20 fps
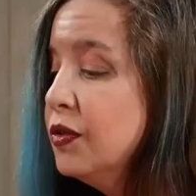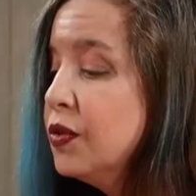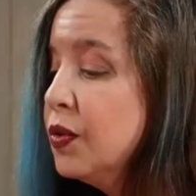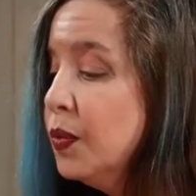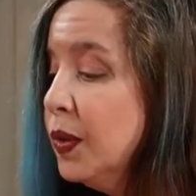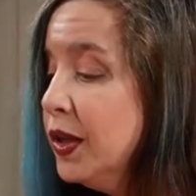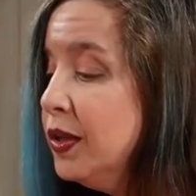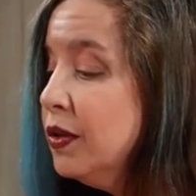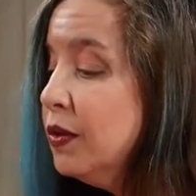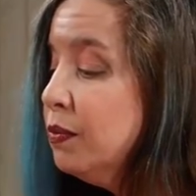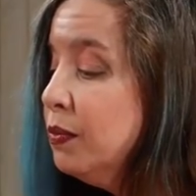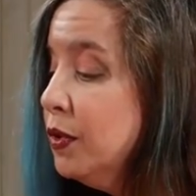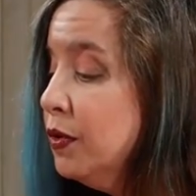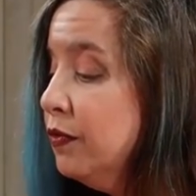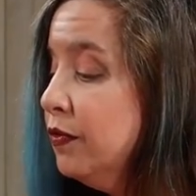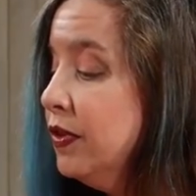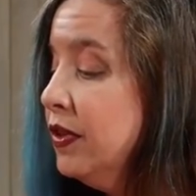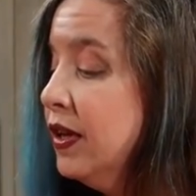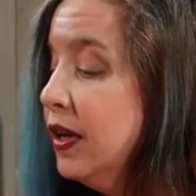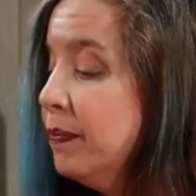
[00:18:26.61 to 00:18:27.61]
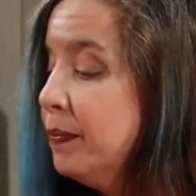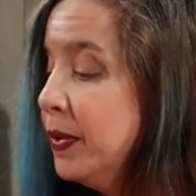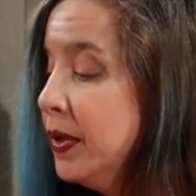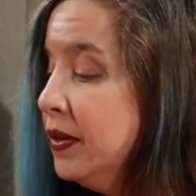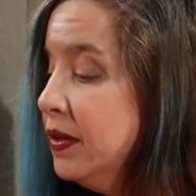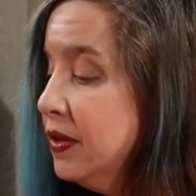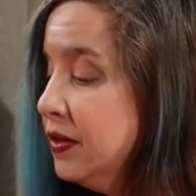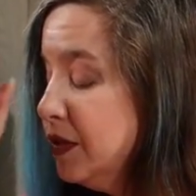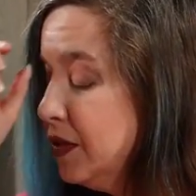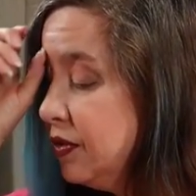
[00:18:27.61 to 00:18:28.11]
So when you're moving up
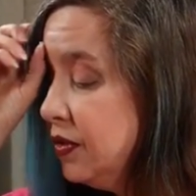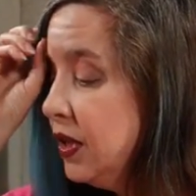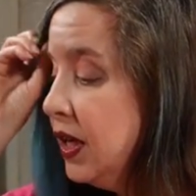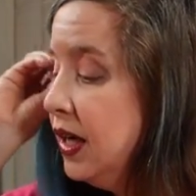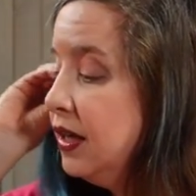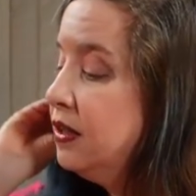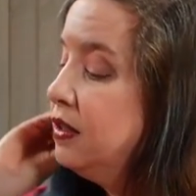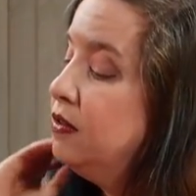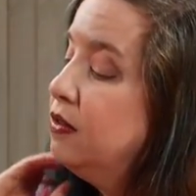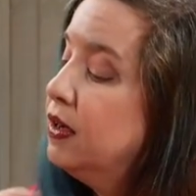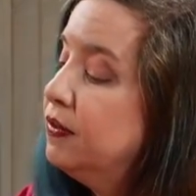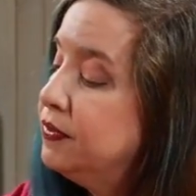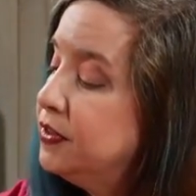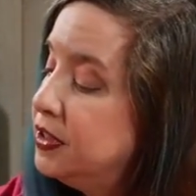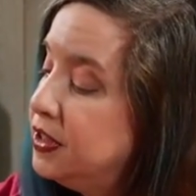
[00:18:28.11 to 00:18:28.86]
on this track, you have